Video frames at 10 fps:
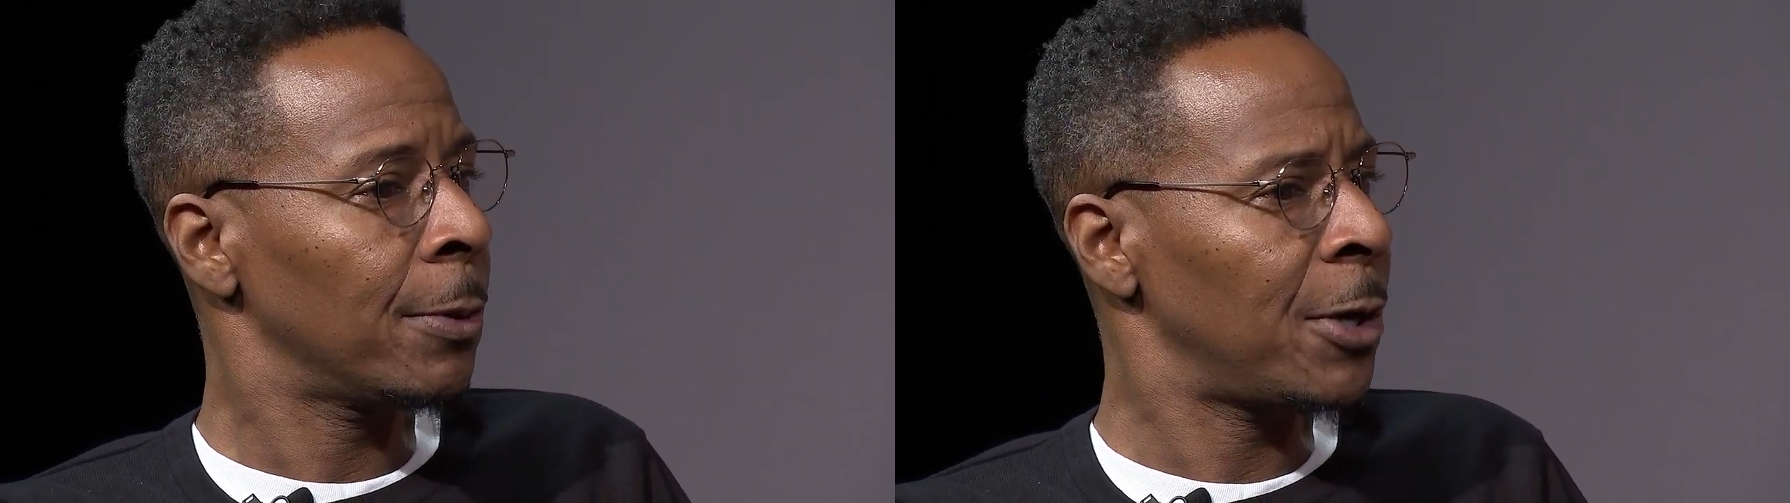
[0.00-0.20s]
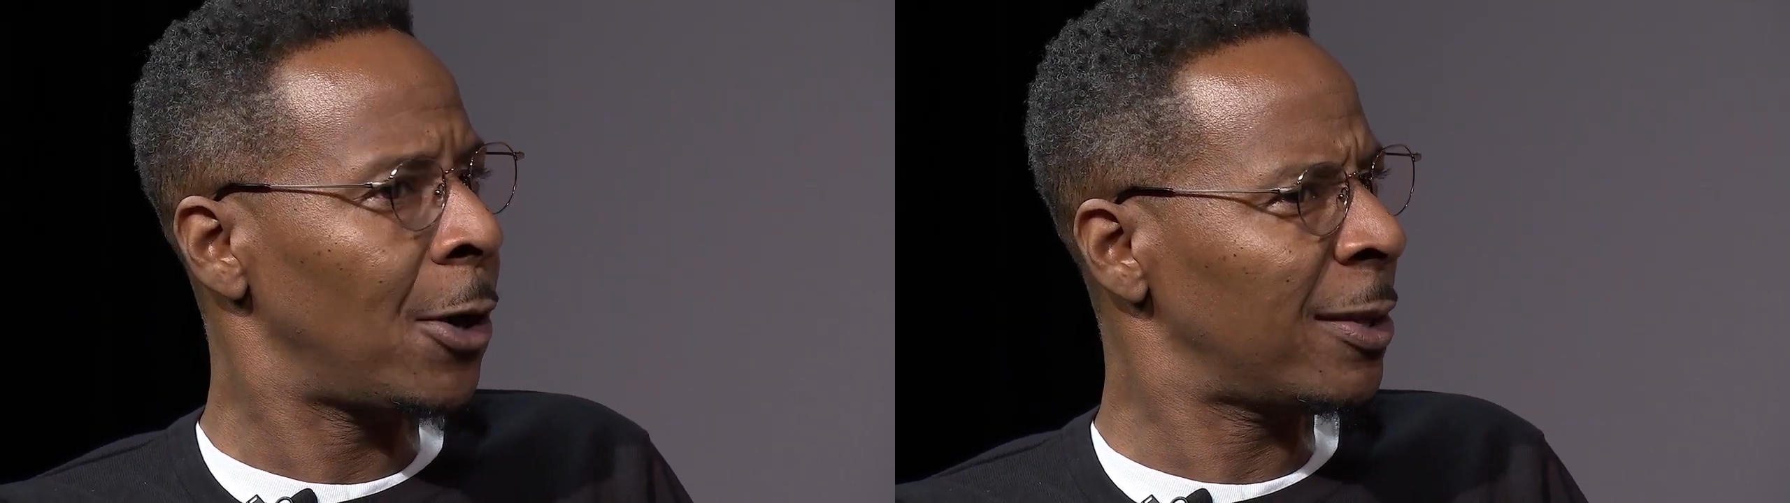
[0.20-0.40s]

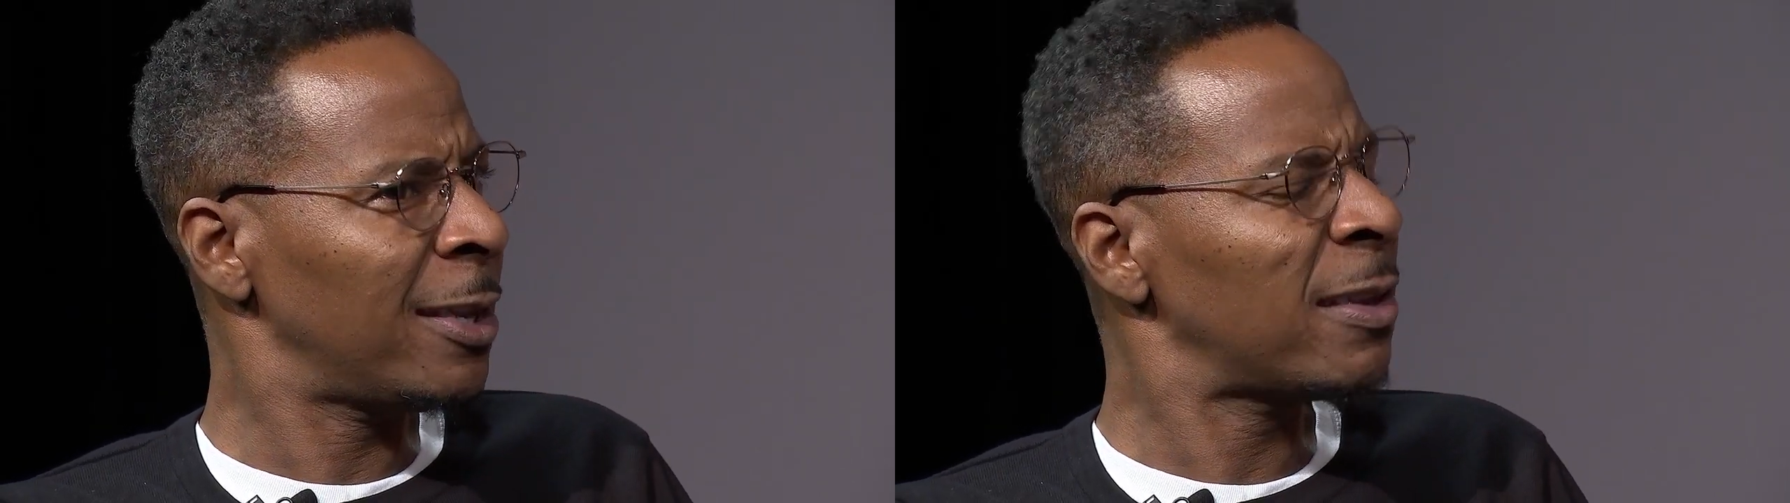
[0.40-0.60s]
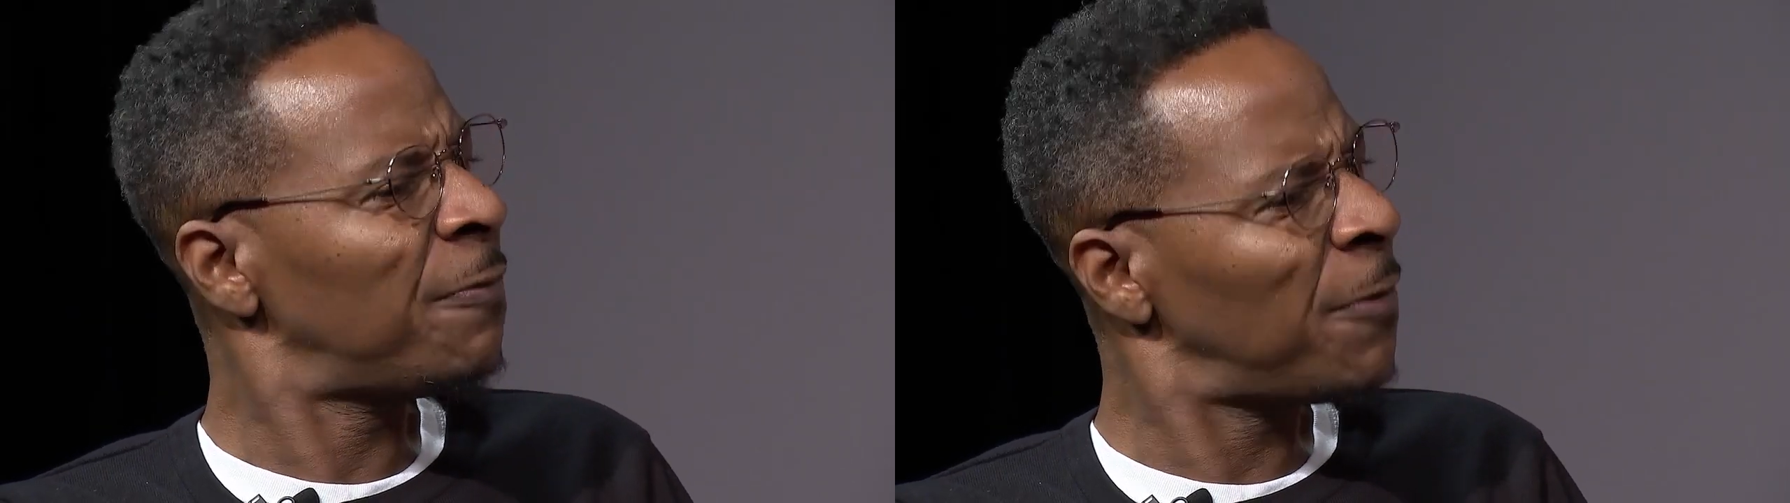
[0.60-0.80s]
because
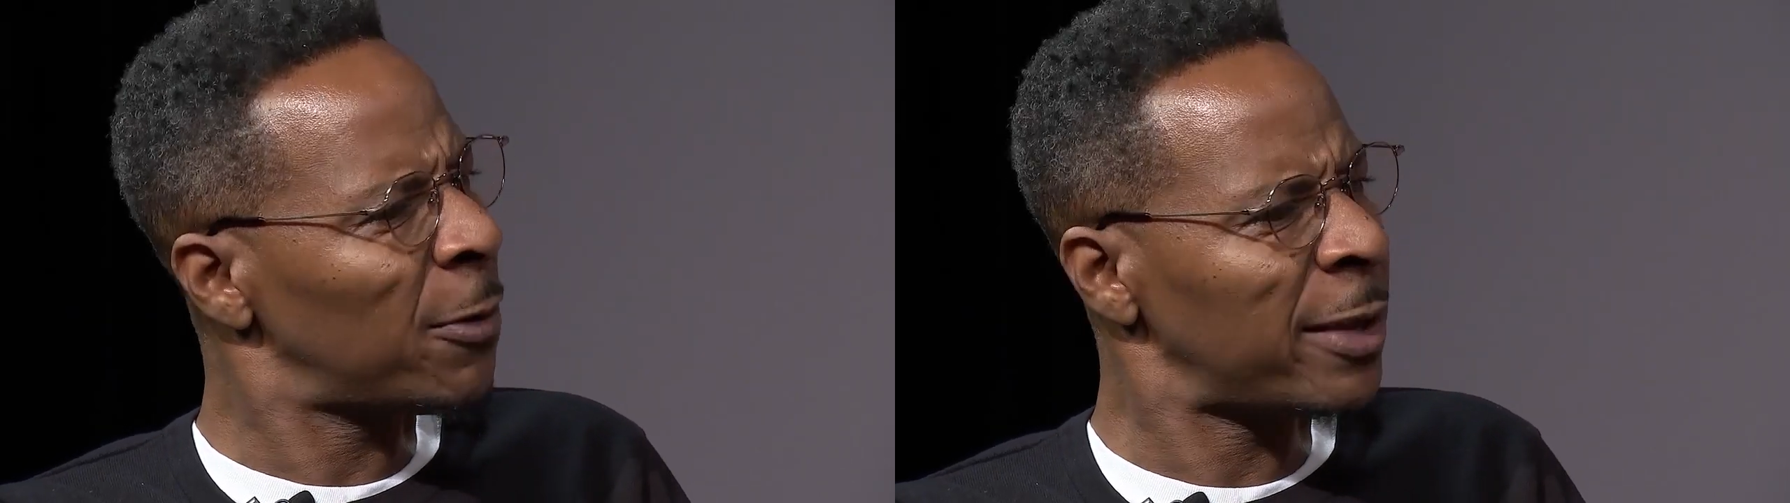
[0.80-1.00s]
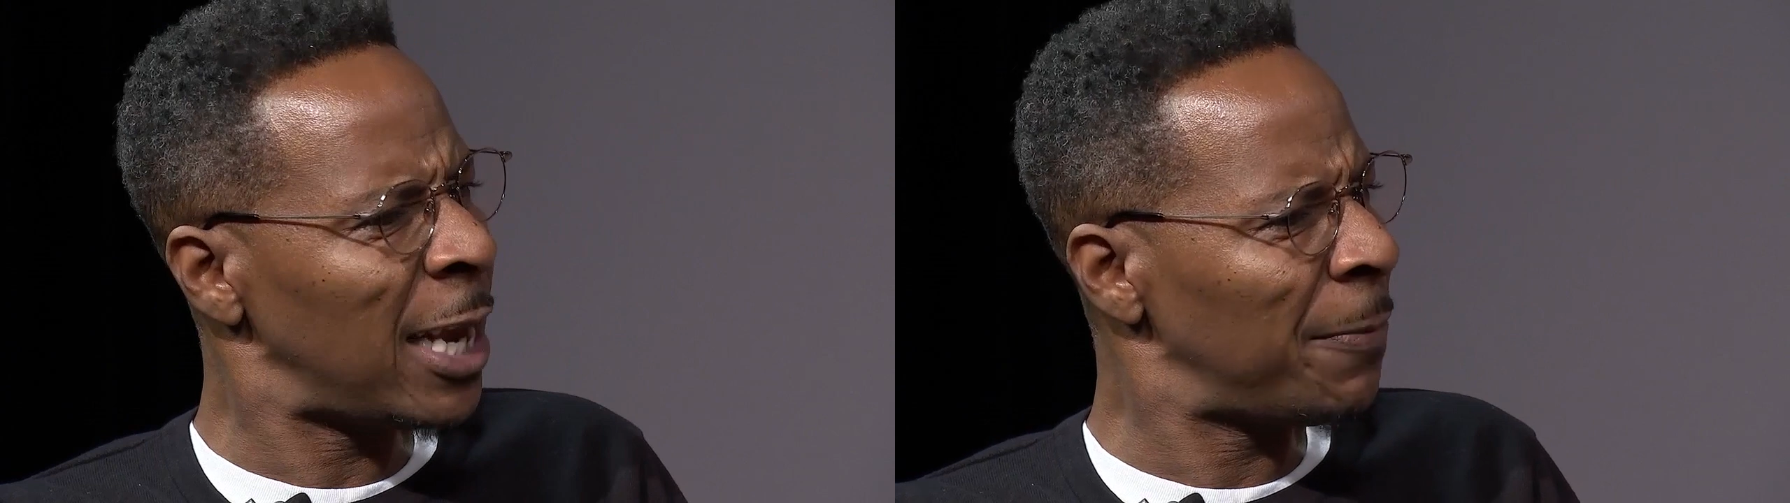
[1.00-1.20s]
this is the
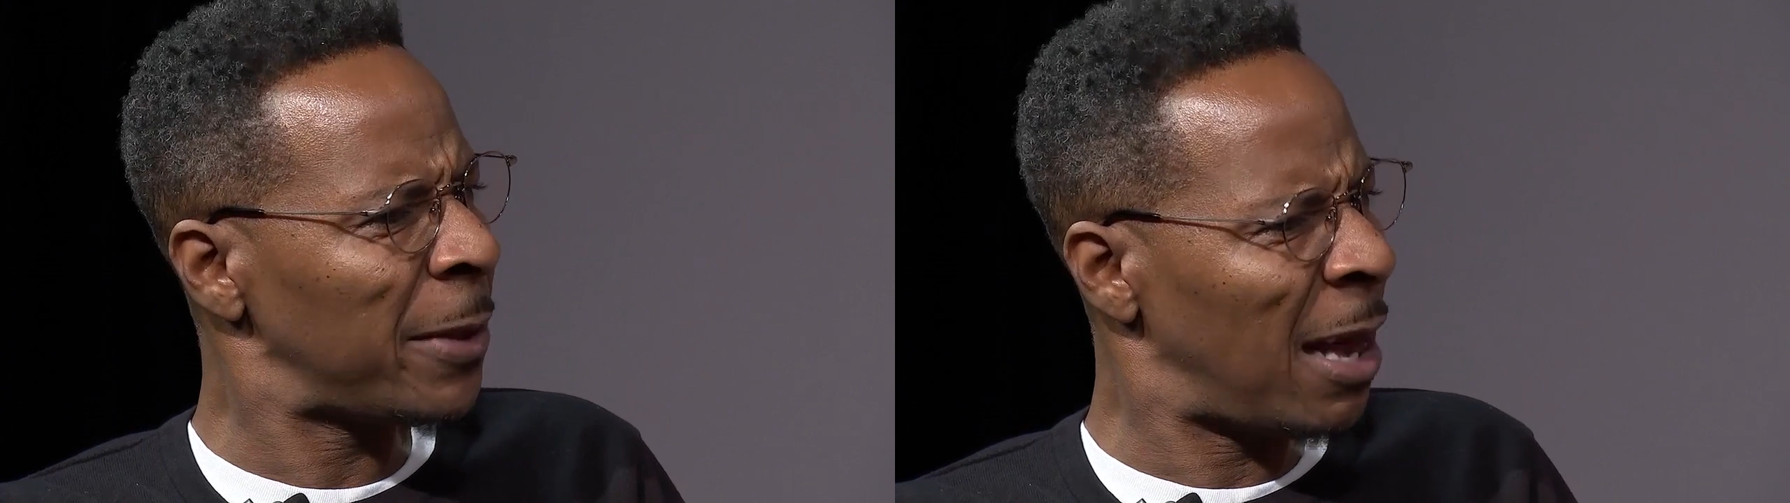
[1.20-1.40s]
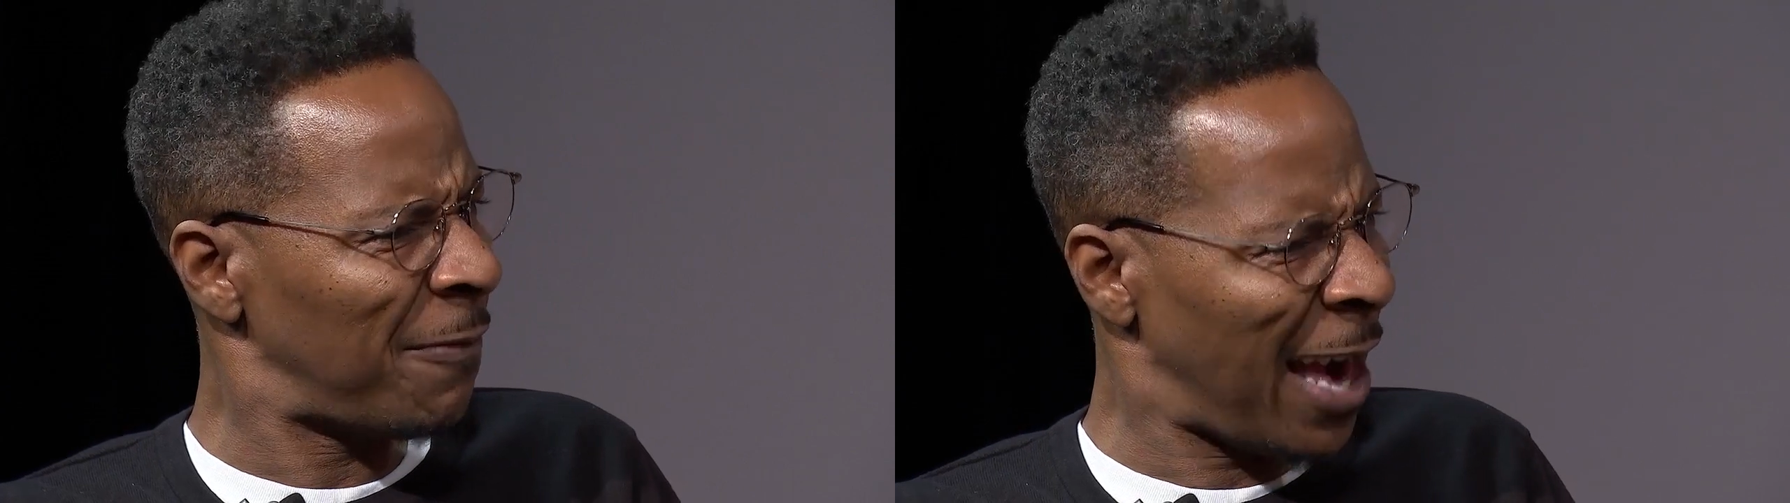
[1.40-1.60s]
first time that I've